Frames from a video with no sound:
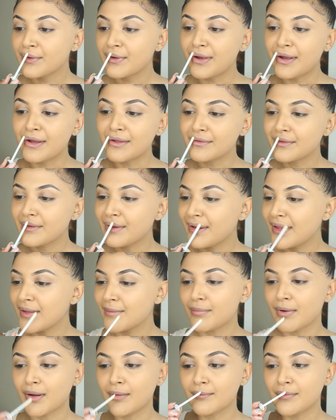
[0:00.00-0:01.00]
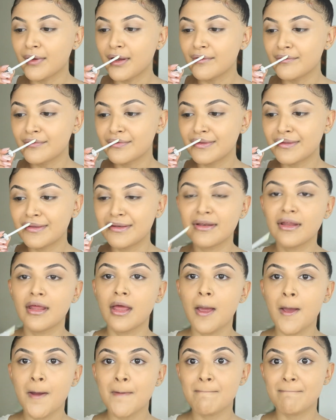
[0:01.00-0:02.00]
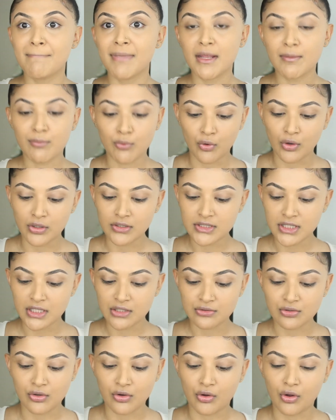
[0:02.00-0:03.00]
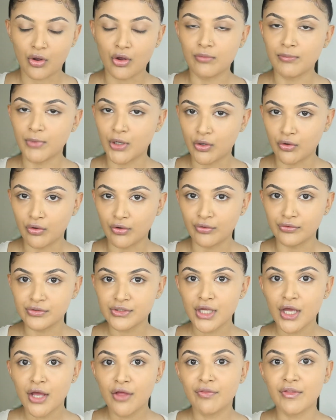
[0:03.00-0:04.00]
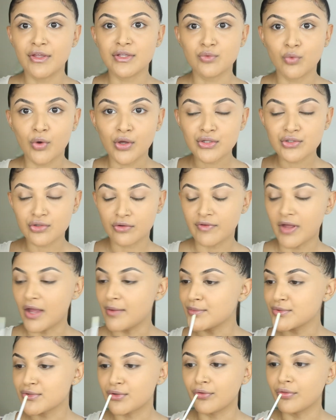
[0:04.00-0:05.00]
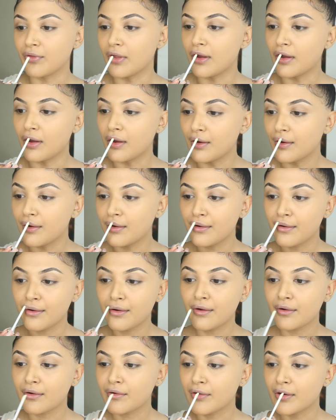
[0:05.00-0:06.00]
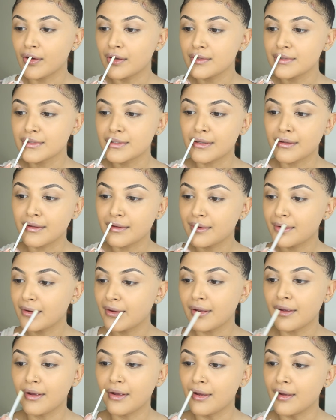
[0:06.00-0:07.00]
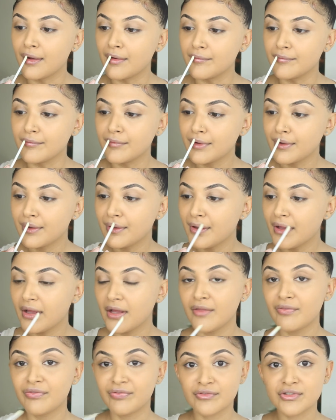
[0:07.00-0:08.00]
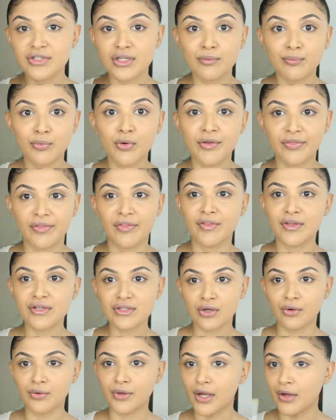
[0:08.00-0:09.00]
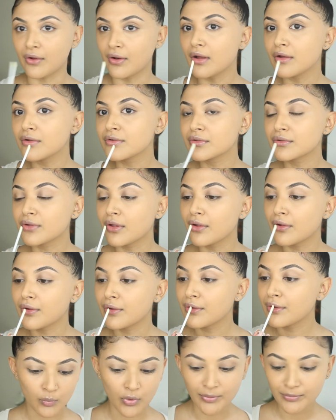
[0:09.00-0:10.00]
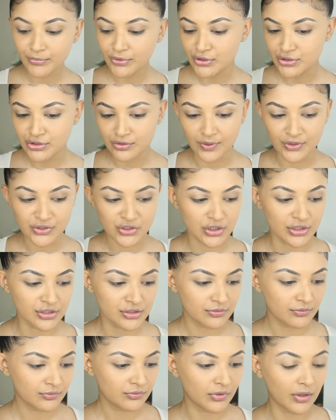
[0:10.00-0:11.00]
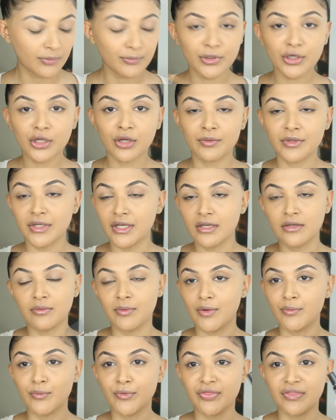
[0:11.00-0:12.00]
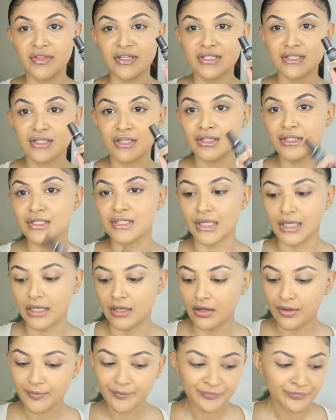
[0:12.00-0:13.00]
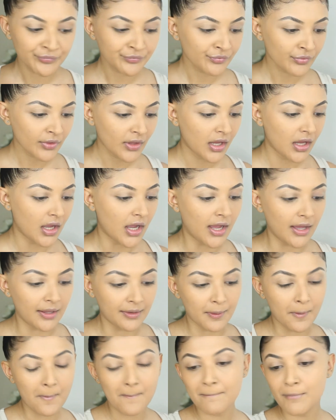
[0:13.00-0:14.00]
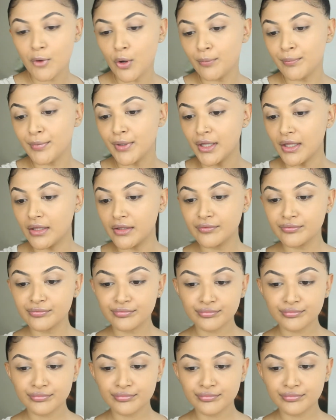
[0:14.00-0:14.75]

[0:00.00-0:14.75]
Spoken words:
as a lip plumper, I've seen people on TikTok, oh my god, there's ones off Amazon that are crazy. To the point that they're sold out now. So what I'm going to do actually is I'm going to go in anyway with this concealer and pop it